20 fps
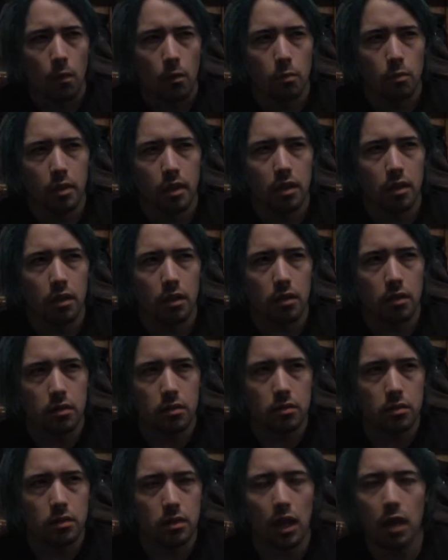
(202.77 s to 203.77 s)
But
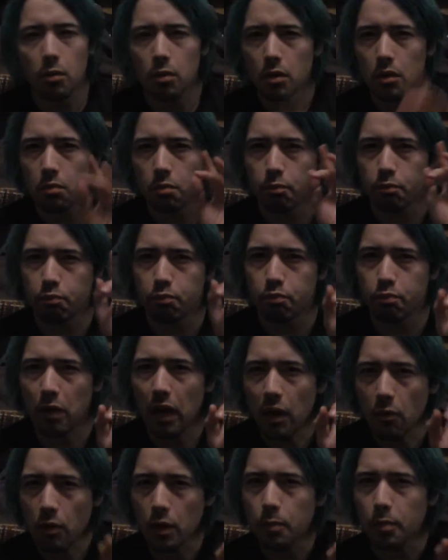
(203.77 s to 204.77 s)
I'm
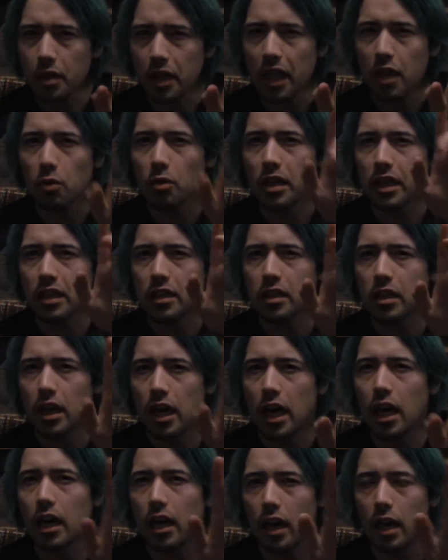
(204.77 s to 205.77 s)
going to put out an
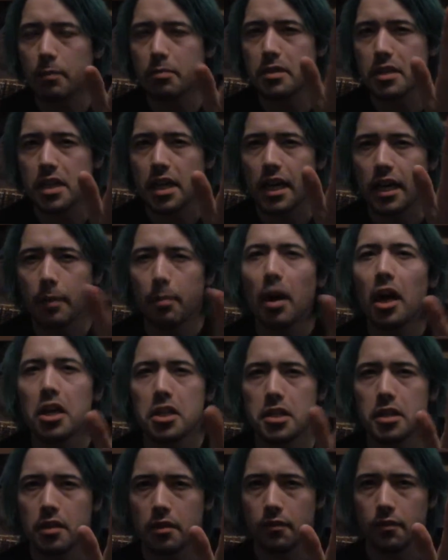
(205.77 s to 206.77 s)
upside, a
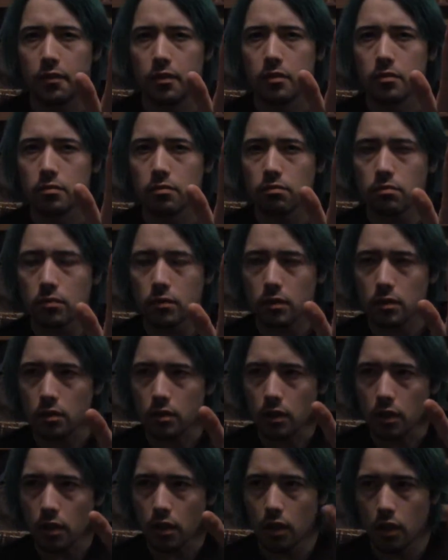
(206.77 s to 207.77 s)
positive,
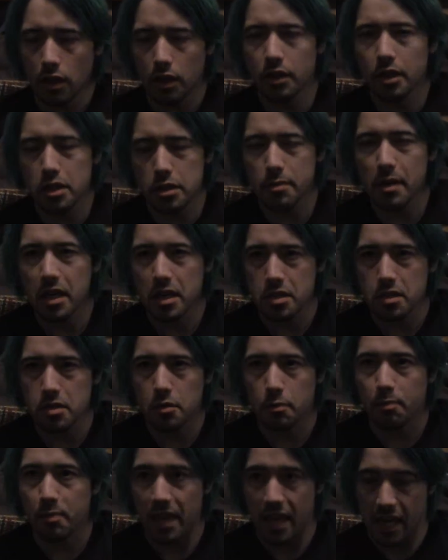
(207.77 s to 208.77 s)
on the Spidey
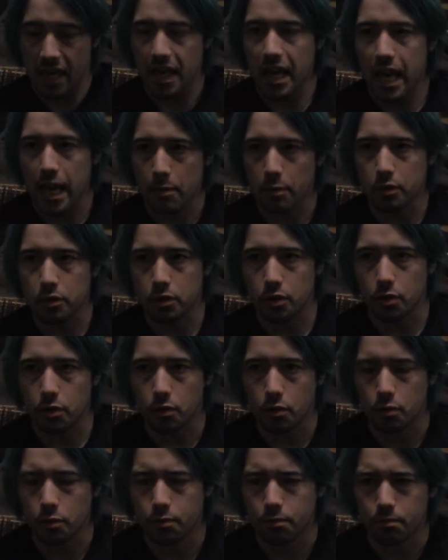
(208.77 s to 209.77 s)
suit being able
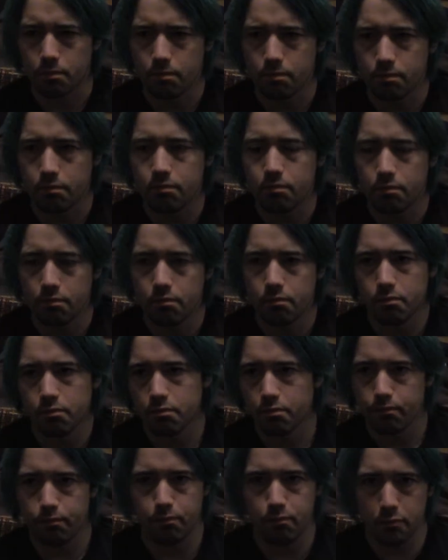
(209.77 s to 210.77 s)
to
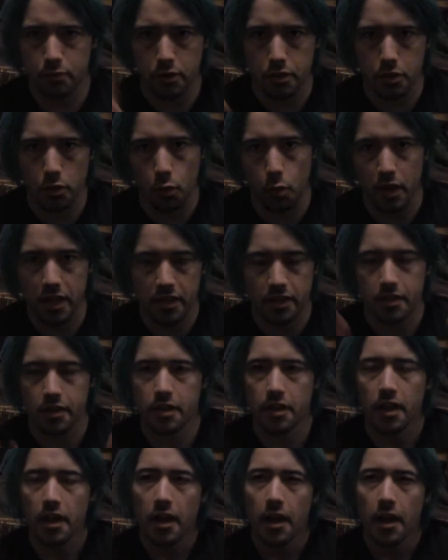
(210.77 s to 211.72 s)
squint.